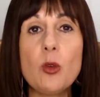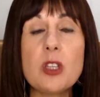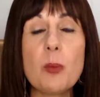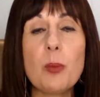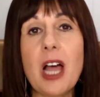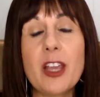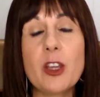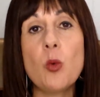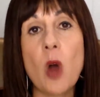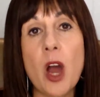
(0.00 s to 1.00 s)
rules apply.
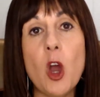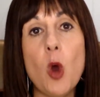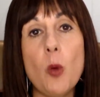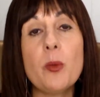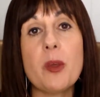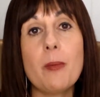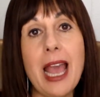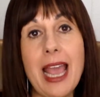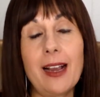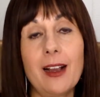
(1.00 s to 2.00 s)
You want to open with a
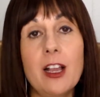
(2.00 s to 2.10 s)
bang.